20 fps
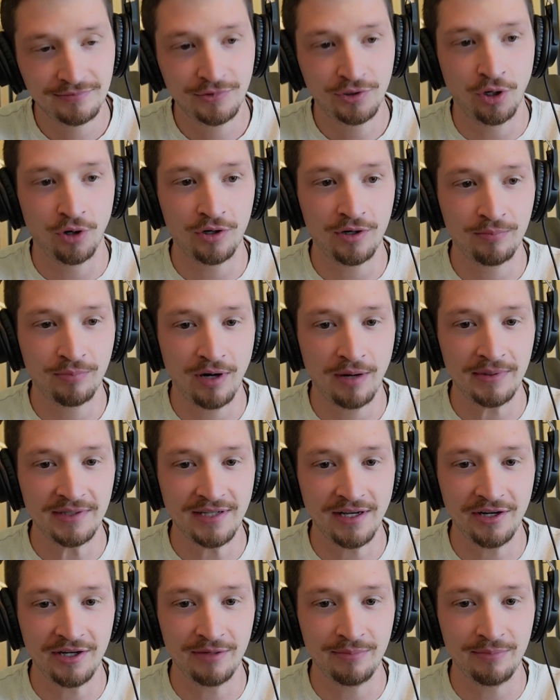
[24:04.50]
Cole can probably
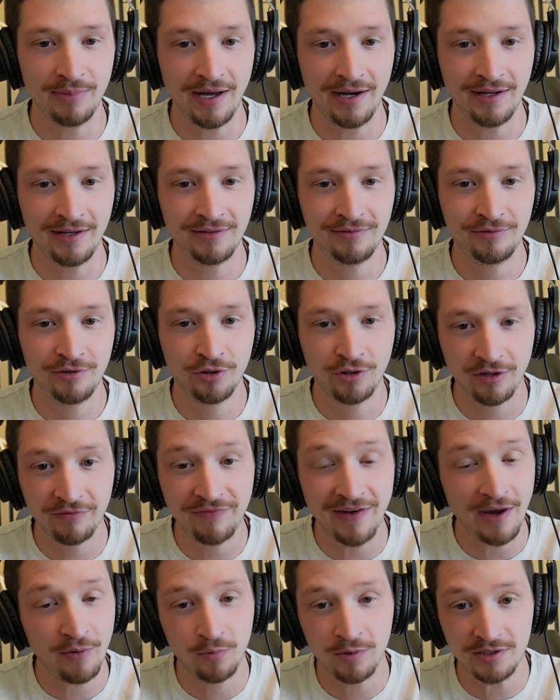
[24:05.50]
tell you about it, you're going to
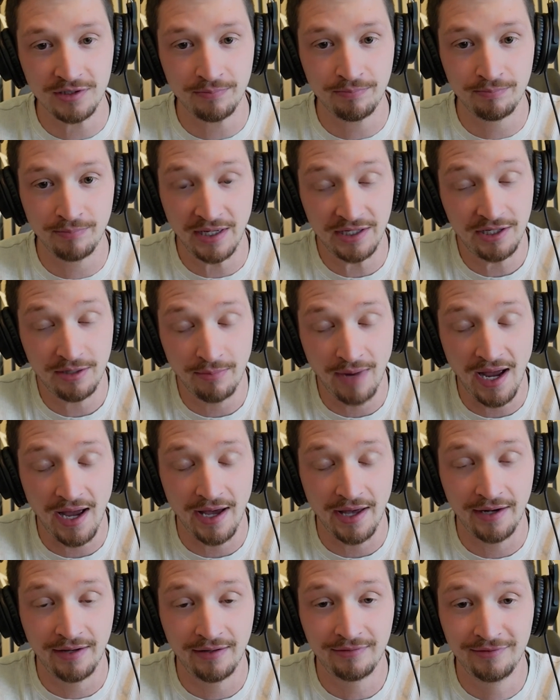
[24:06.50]
find ones that make you
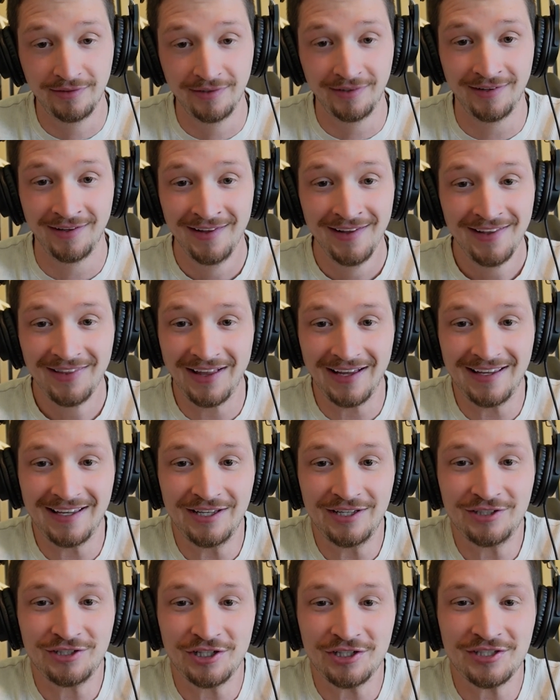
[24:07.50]
mad. Like,
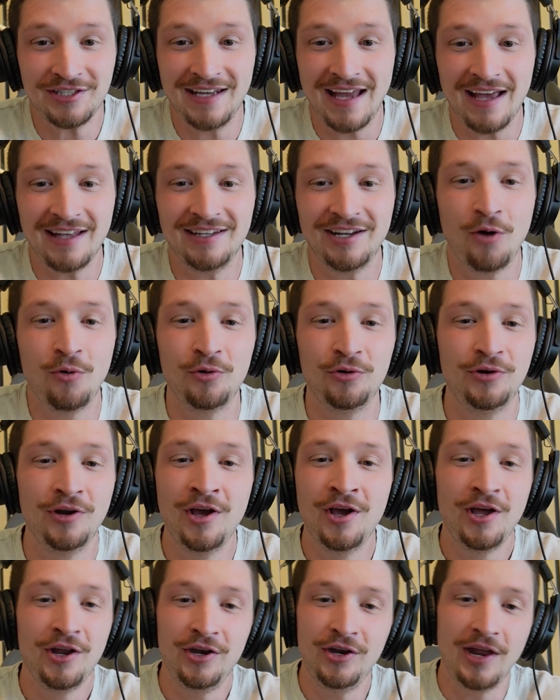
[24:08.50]
it's just
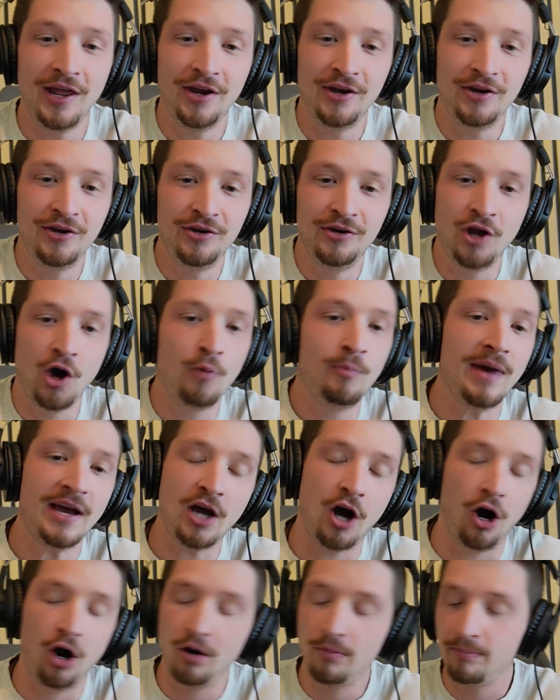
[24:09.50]

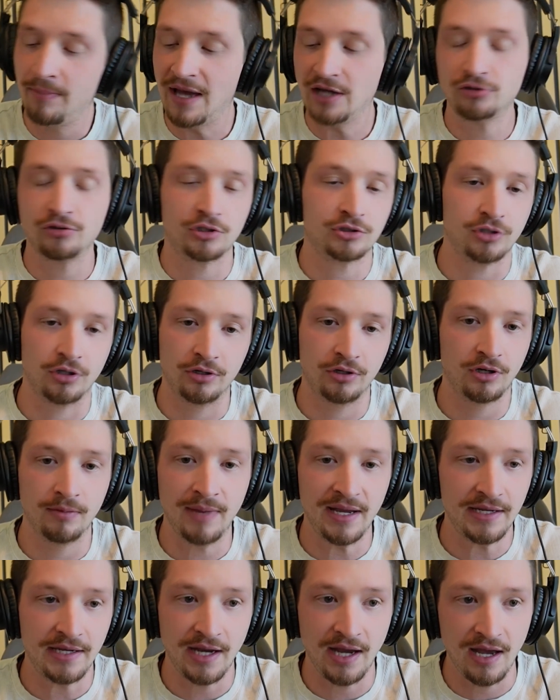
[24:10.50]
all metrics aren't going to
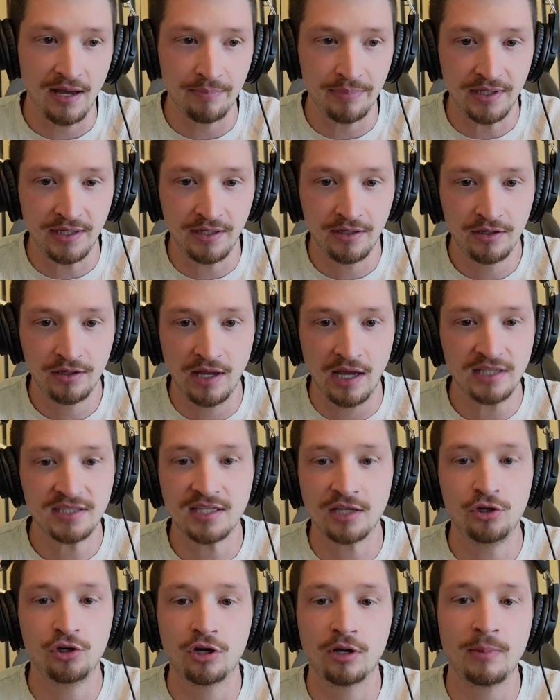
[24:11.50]
make you happy. Yeah,
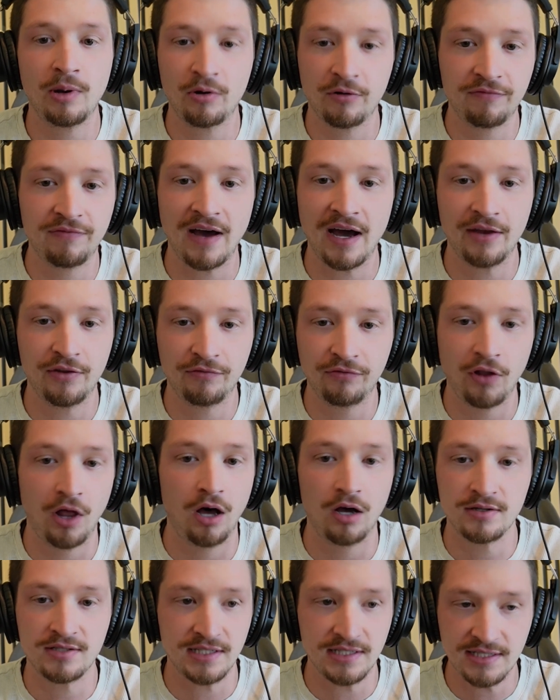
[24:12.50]
so you're going to be able to find
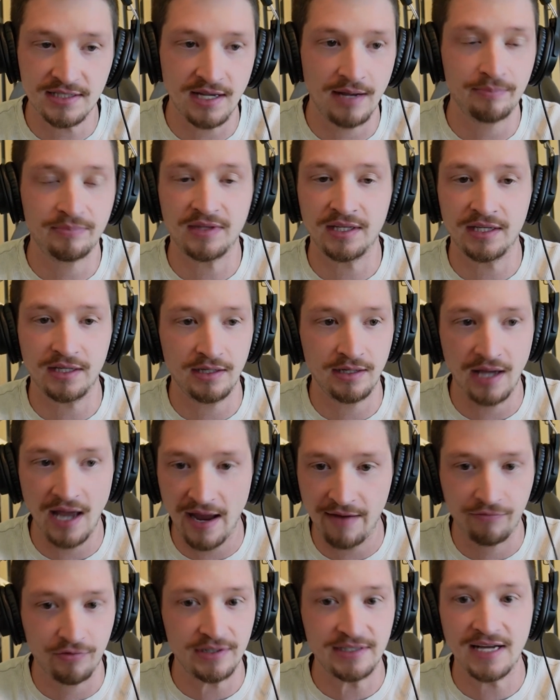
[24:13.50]
flaws in something
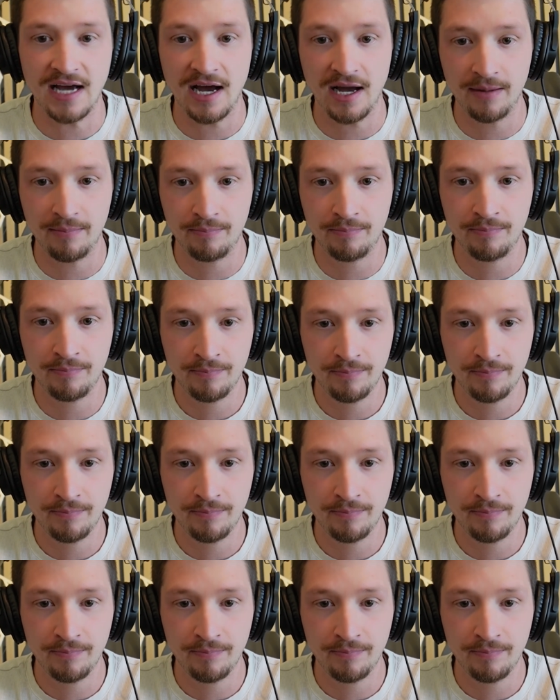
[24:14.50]
every time.